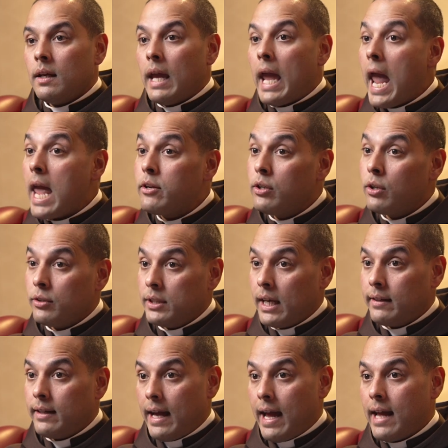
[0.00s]
Herod, on the
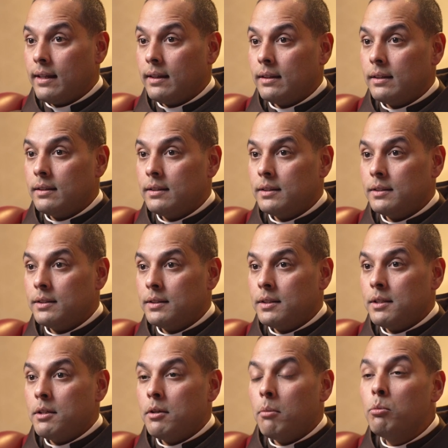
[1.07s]
other hand,
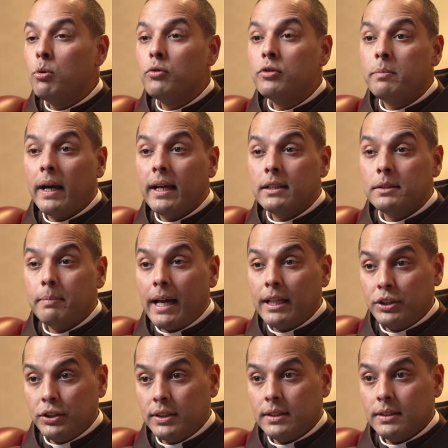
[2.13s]
moved by his
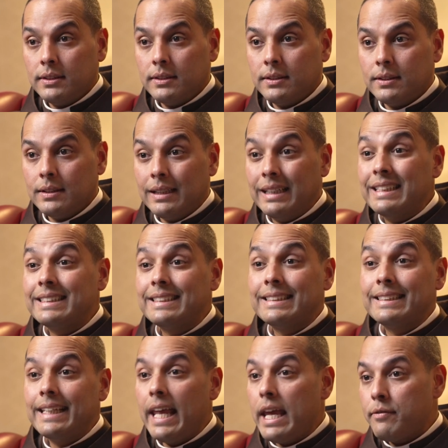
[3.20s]
passions, a
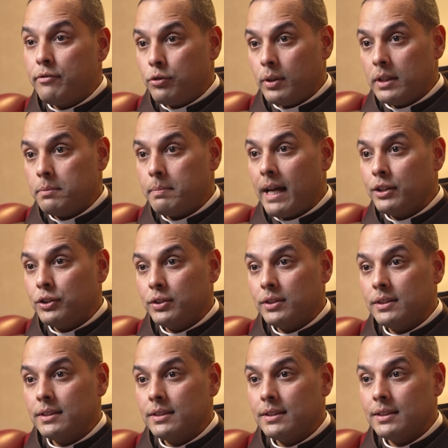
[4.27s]
slave to his
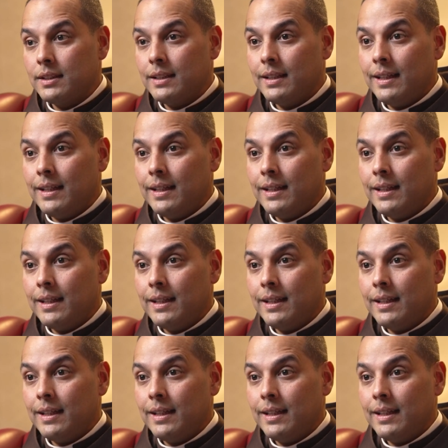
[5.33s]
passions,